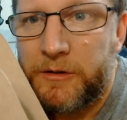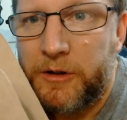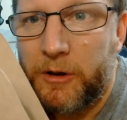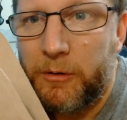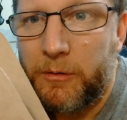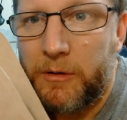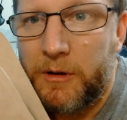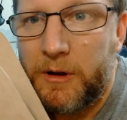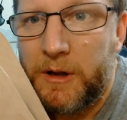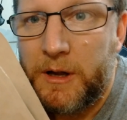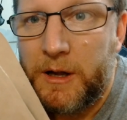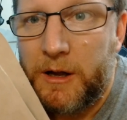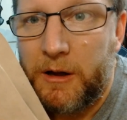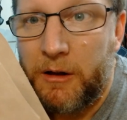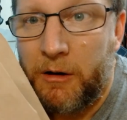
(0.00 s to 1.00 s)
So
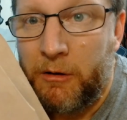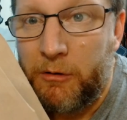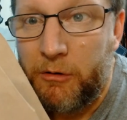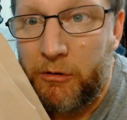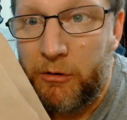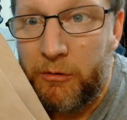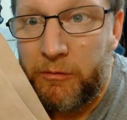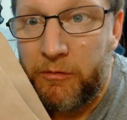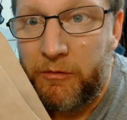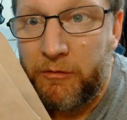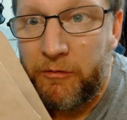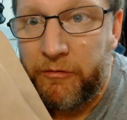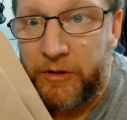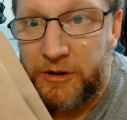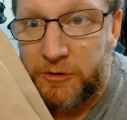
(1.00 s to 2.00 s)
now I'll groove
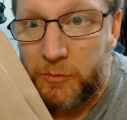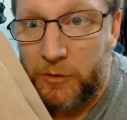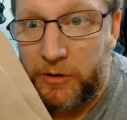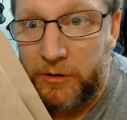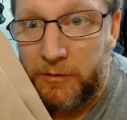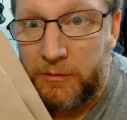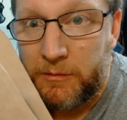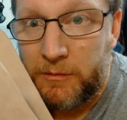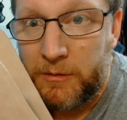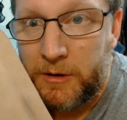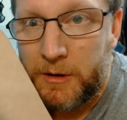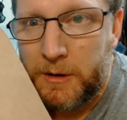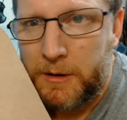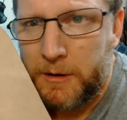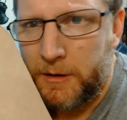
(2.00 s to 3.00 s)
this one,
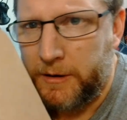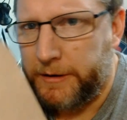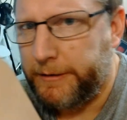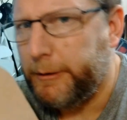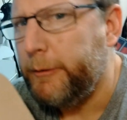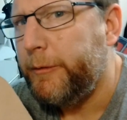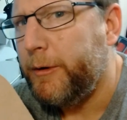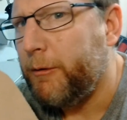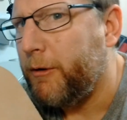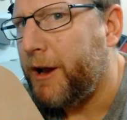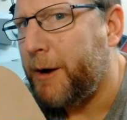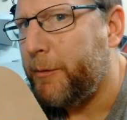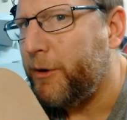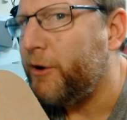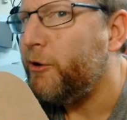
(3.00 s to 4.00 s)
and hopefully on
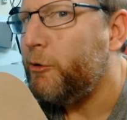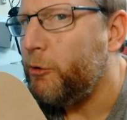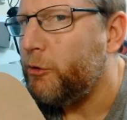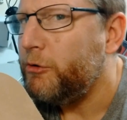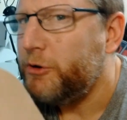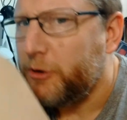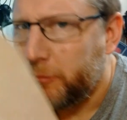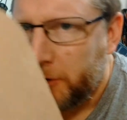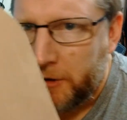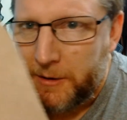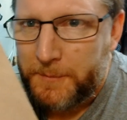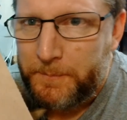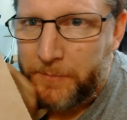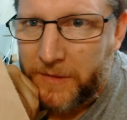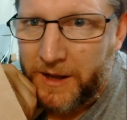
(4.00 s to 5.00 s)
camera I can do a good job,
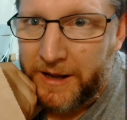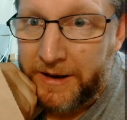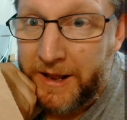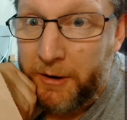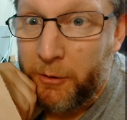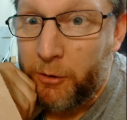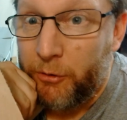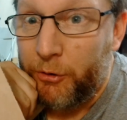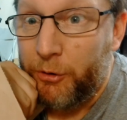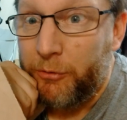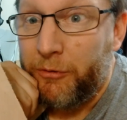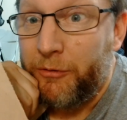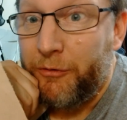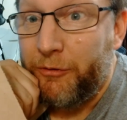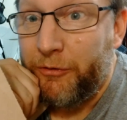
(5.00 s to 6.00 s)
and then I'll
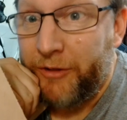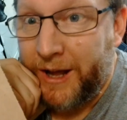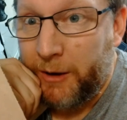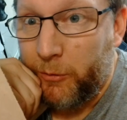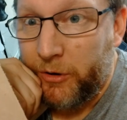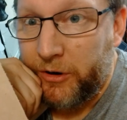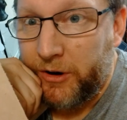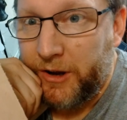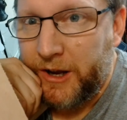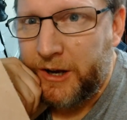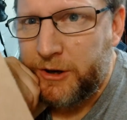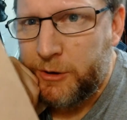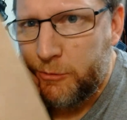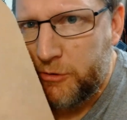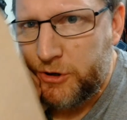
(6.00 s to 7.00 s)
groove that one,
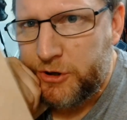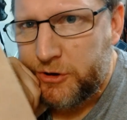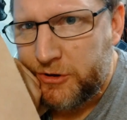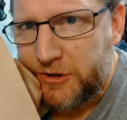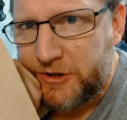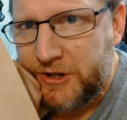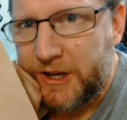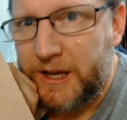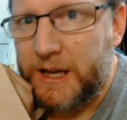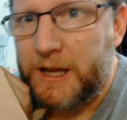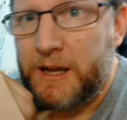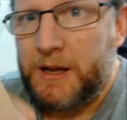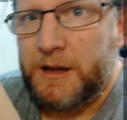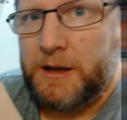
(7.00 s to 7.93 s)
and you should see